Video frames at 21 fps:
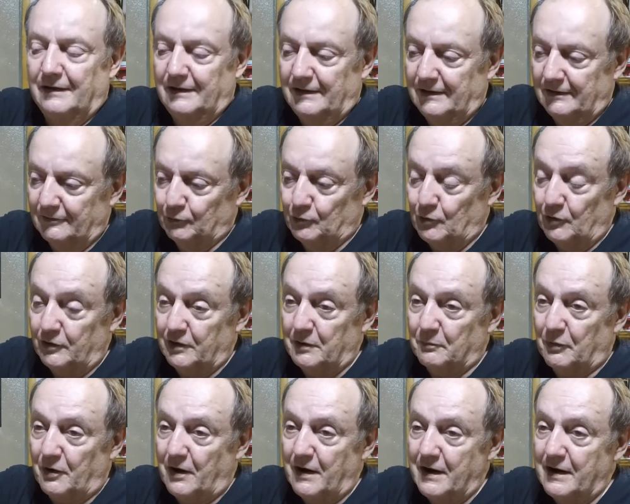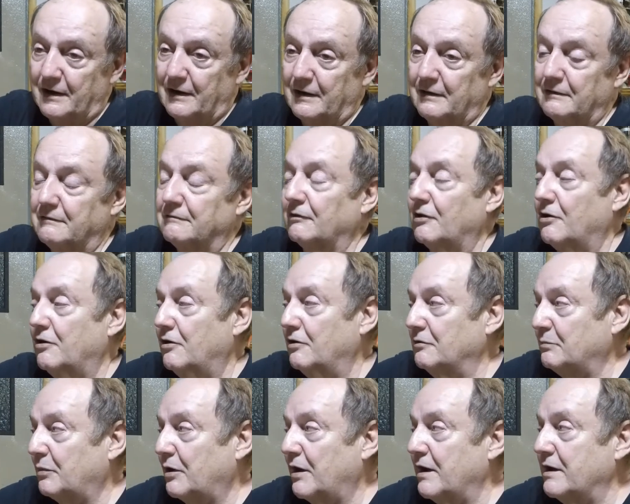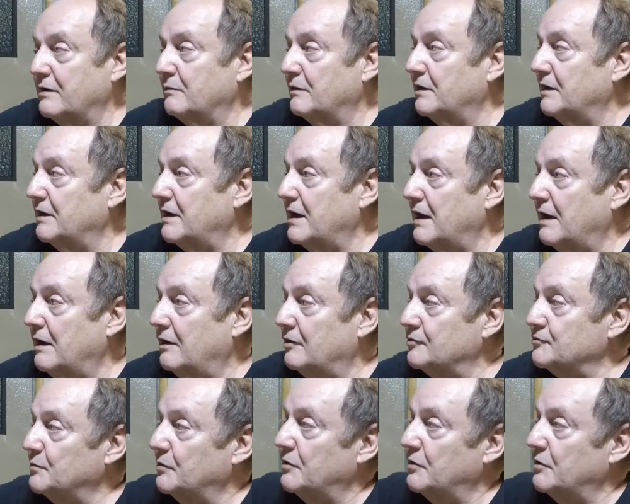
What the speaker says: Took a break, long break, went in the house,